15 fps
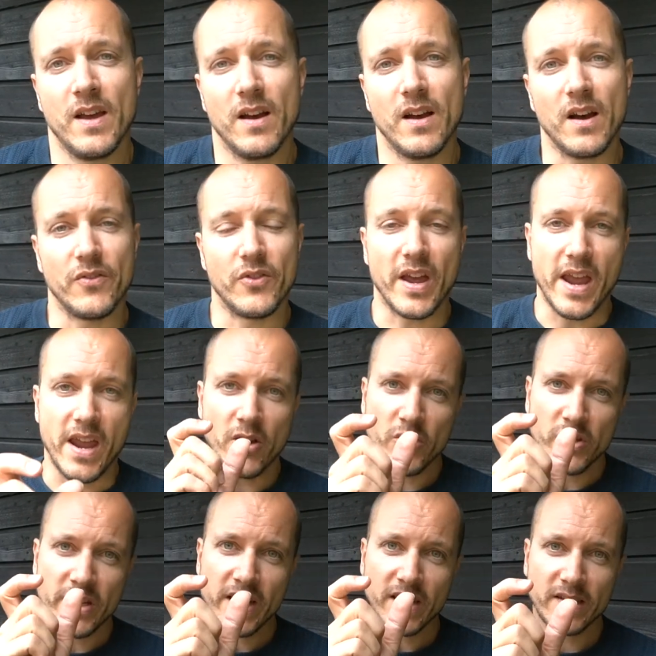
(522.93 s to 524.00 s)
uh, the anchor
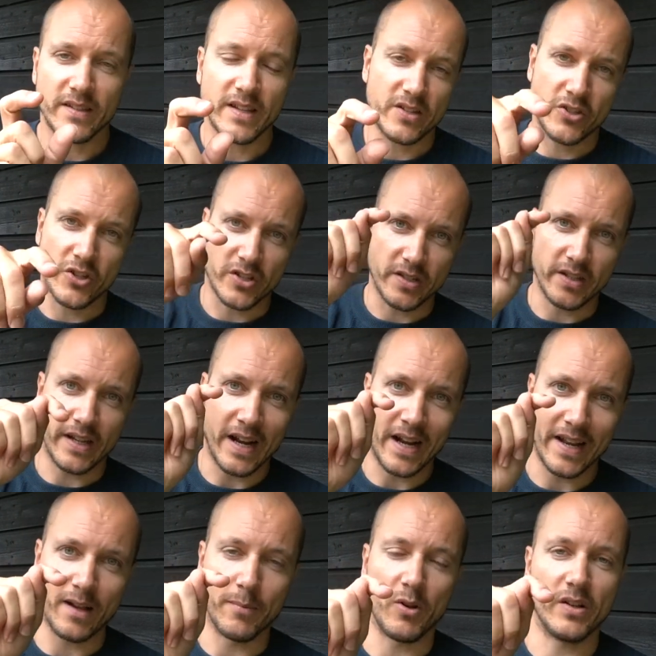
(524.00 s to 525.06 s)
text, that's just the
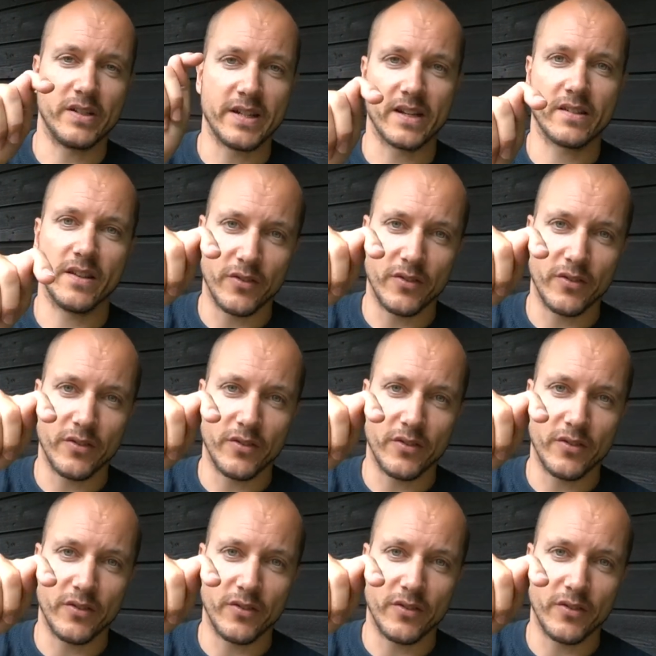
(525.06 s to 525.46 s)
clickable text,